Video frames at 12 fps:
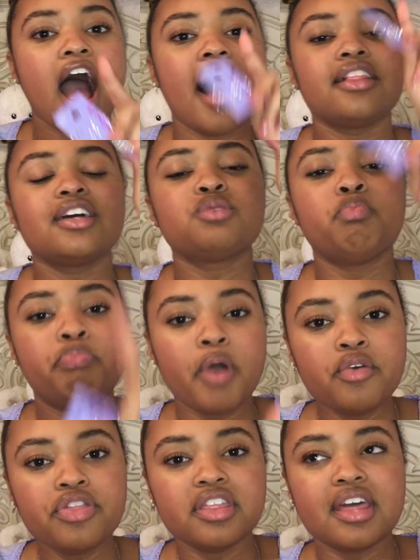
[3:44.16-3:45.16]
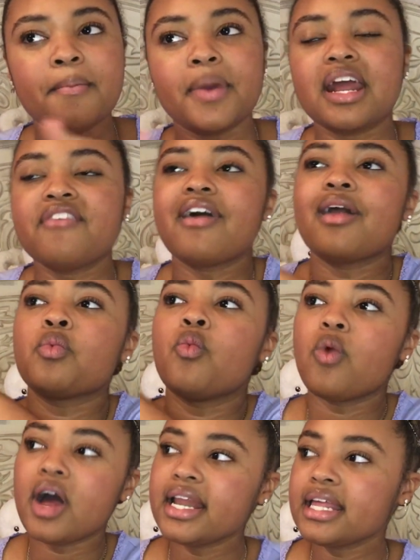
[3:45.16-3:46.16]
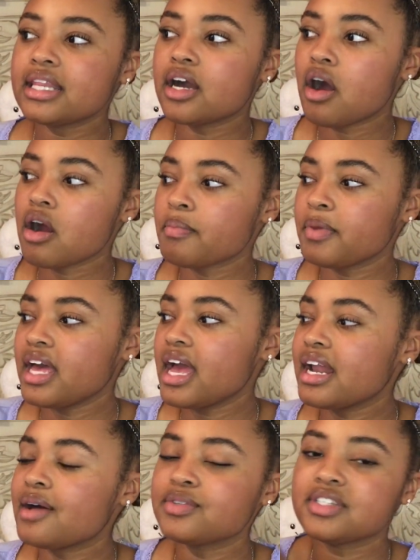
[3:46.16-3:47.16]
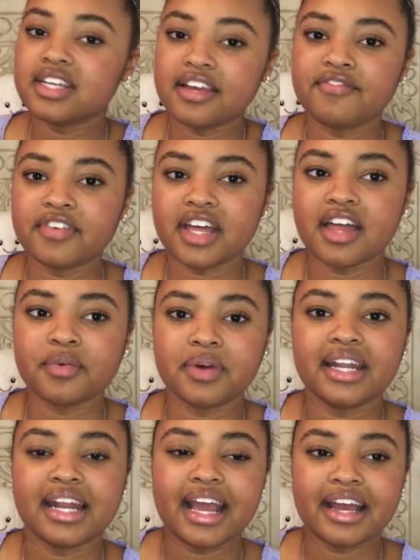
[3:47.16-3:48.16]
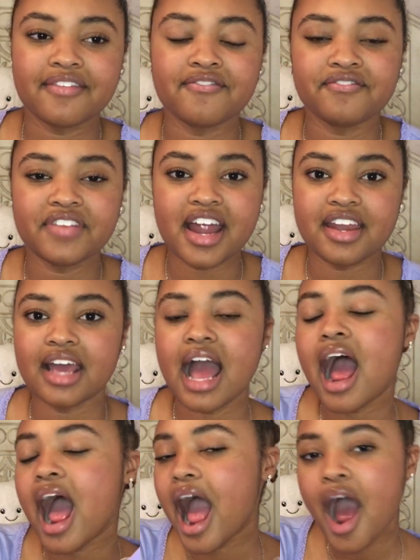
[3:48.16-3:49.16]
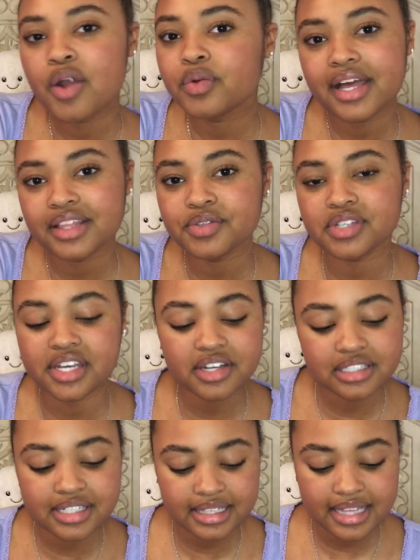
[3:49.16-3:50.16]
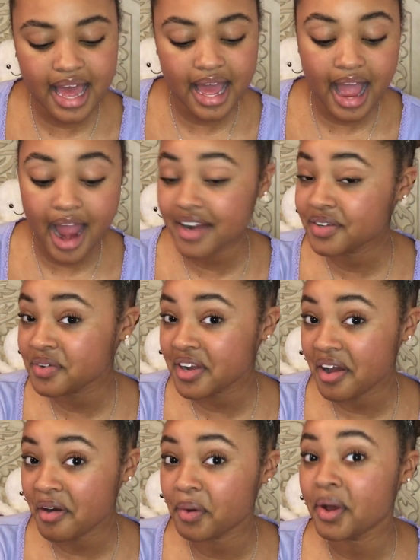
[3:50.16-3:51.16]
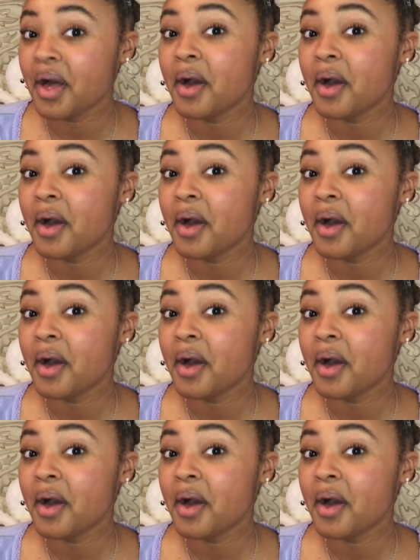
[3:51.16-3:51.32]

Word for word: I lost both of them and I found one in the carpet and I was looking for the other one and I couldn't find it. How do I lose earrings like that? I don't know.